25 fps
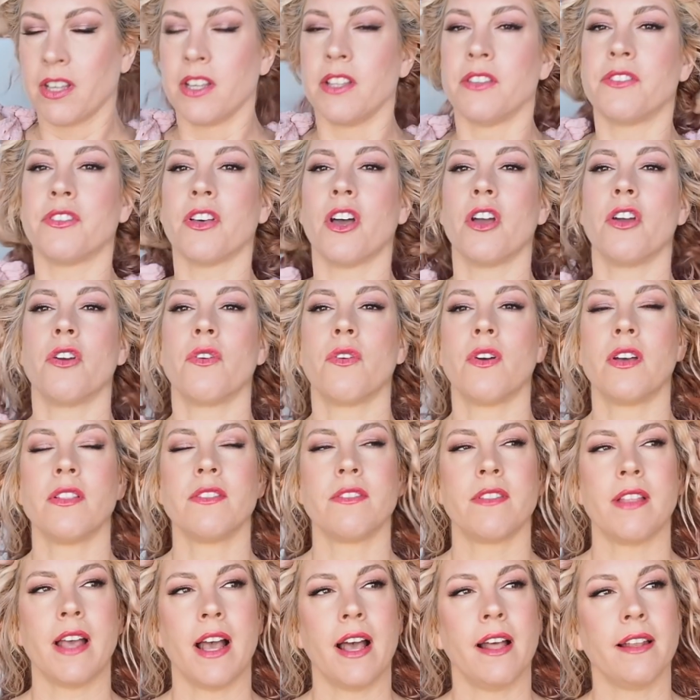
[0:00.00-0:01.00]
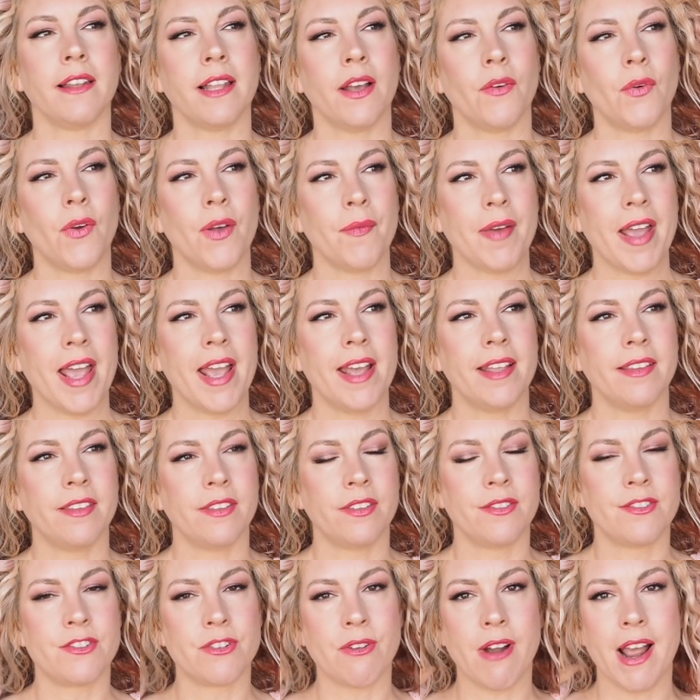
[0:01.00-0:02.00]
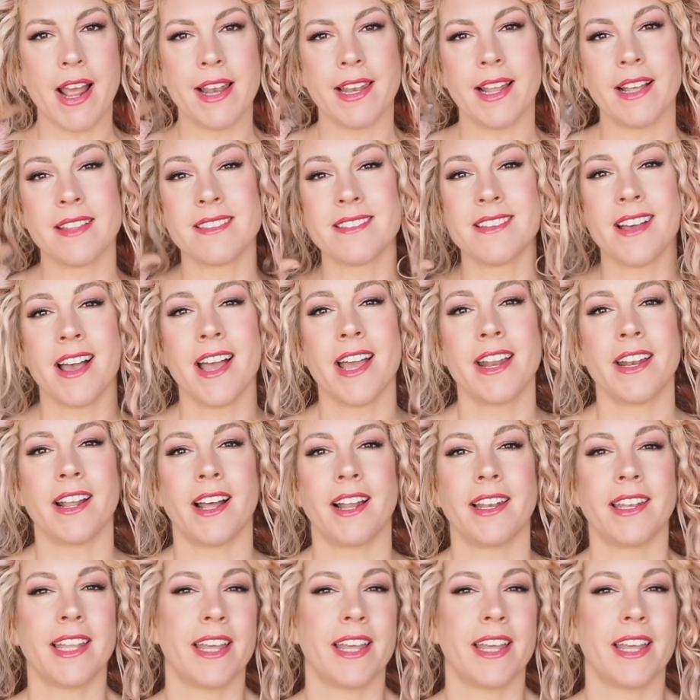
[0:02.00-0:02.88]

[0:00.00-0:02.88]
So when my hair's dry last night,